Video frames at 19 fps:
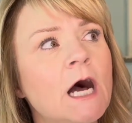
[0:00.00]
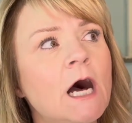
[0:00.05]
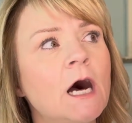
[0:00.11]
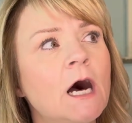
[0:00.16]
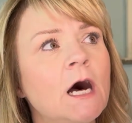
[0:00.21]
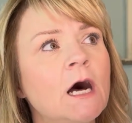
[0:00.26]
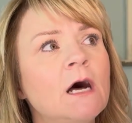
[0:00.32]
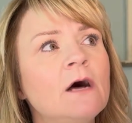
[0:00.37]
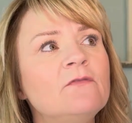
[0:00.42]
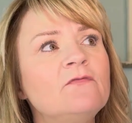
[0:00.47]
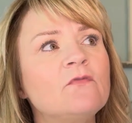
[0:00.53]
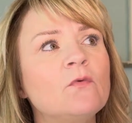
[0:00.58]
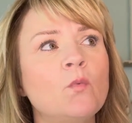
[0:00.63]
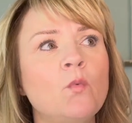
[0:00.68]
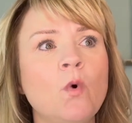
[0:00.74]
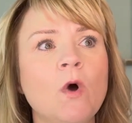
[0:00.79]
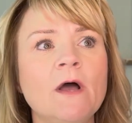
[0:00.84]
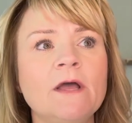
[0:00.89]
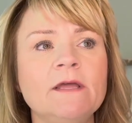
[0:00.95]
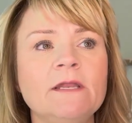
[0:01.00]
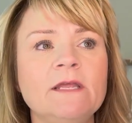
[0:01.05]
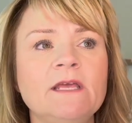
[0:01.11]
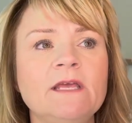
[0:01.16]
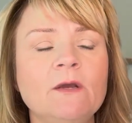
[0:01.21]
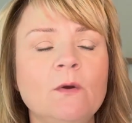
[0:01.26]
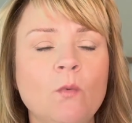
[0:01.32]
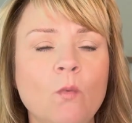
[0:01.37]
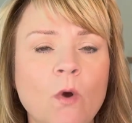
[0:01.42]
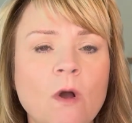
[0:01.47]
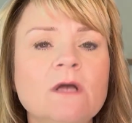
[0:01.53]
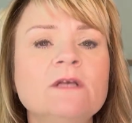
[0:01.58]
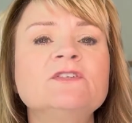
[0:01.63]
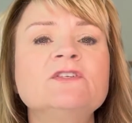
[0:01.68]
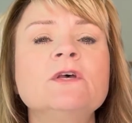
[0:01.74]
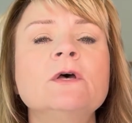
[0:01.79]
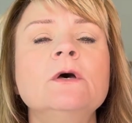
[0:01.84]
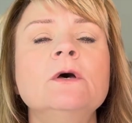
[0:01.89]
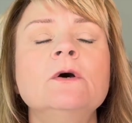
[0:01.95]
of what it
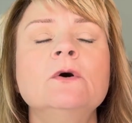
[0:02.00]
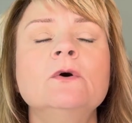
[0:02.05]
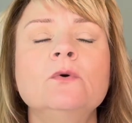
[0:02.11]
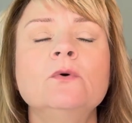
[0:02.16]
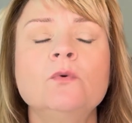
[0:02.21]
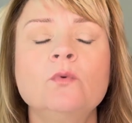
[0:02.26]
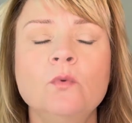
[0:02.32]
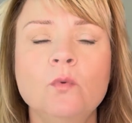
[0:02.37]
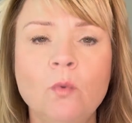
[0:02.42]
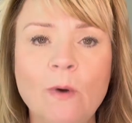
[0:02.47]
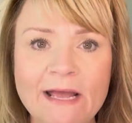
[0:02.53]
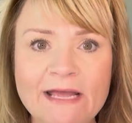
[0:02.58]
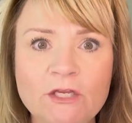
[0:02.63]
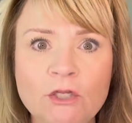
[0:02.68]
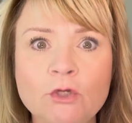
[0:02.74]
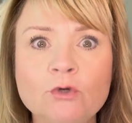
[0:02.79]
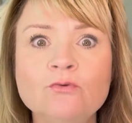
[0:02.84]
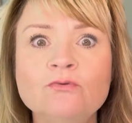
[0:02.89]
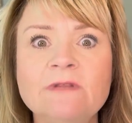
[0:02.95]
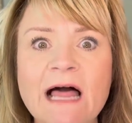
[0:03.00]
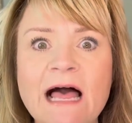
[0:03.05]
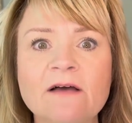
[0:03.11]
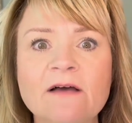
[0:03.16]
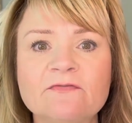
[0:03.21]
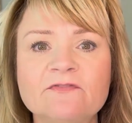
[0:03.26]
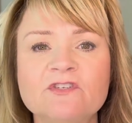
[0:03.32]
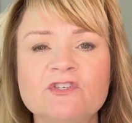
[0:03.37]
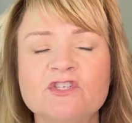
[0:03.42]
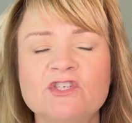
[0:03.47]
was when you left.